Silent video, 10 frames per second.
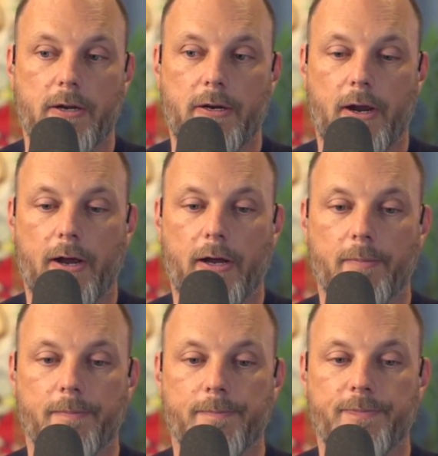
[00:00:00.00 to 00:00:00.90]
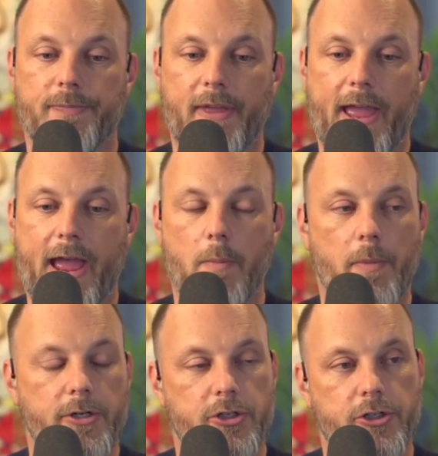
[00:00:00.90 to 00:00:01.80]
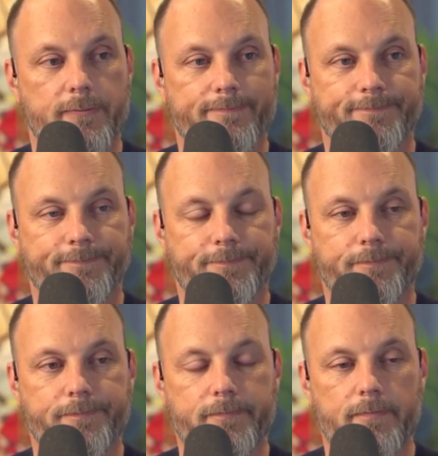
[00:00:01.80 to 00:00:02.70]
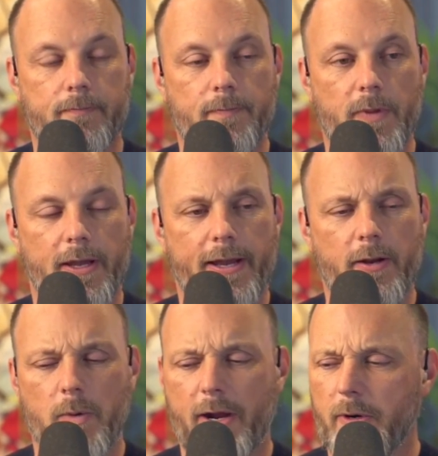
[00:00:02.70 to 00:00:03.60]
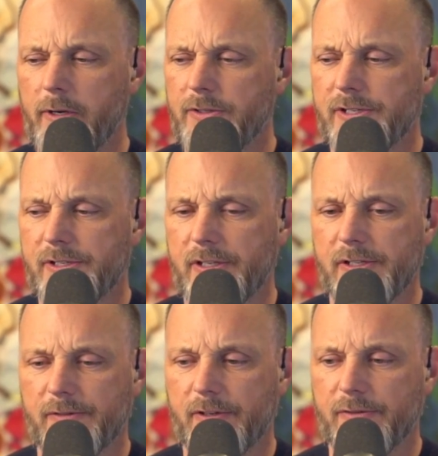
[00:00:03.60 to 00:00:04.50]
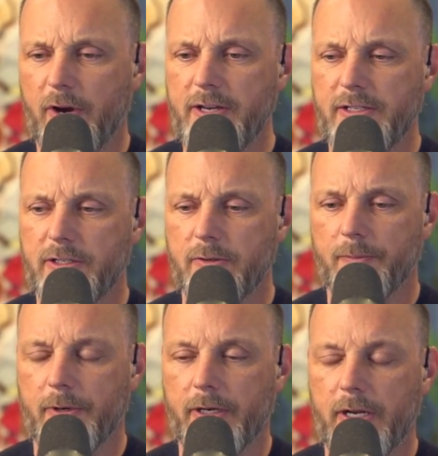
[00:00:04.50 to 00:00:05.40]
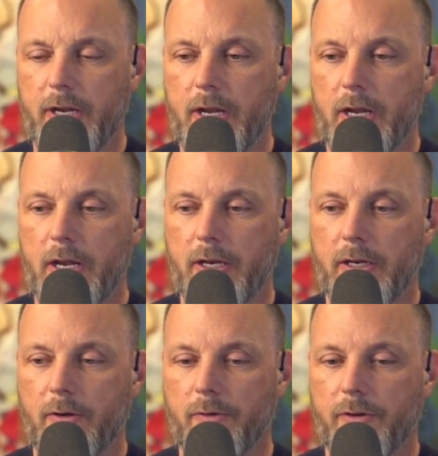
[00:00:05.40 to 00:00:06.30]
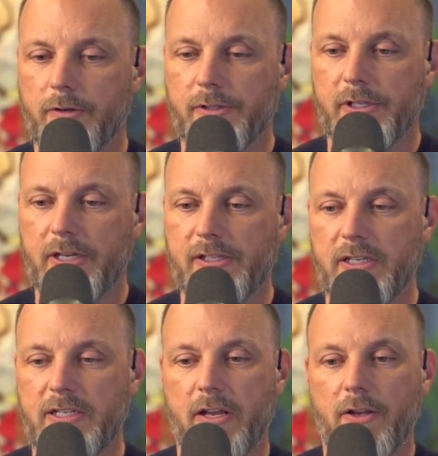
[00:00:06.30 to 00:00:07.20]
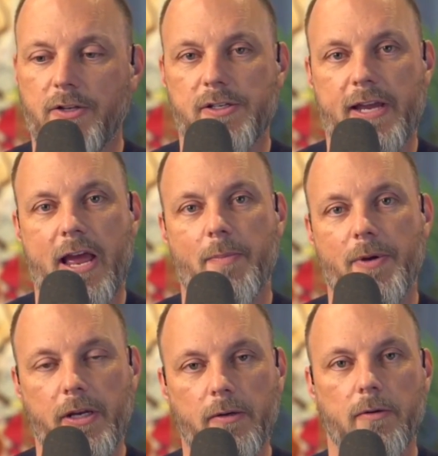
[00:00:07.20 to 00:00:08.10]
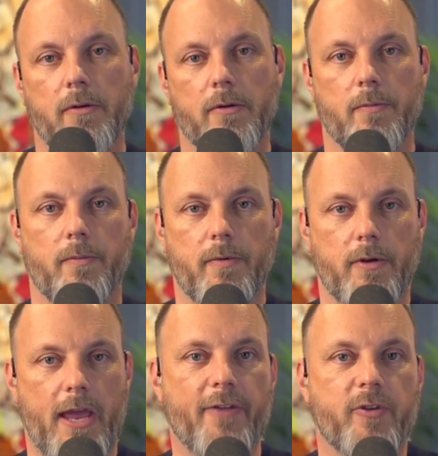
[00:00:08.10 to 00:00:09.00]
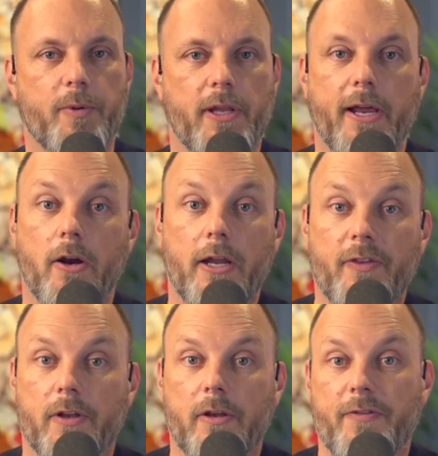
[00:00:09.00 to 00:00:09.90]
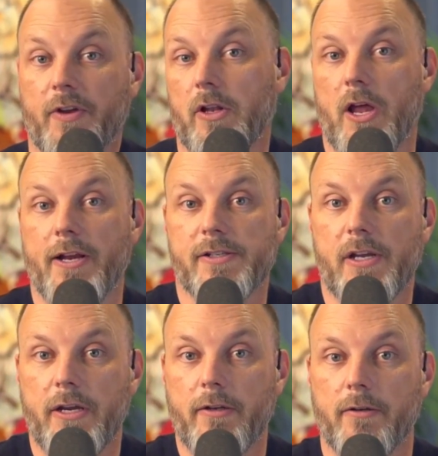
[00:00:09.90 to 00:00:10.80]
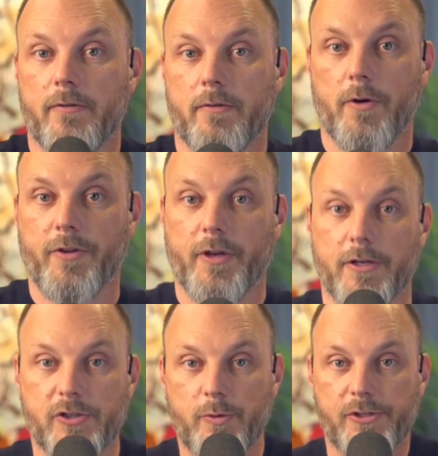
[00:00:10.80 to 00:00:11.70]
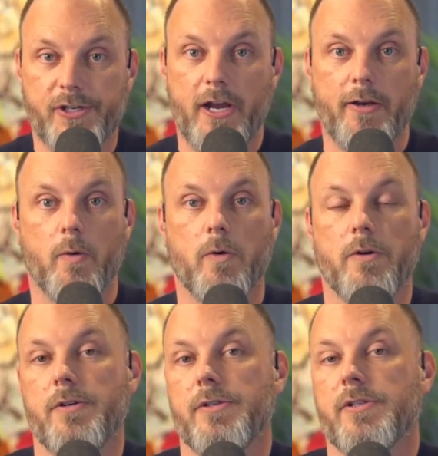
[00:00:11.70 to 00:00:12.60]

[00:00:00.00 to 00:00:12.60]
um, how much? I don't want to use this phrasing to it, but is the intelligence happening at the player and at the client side or the customer side, or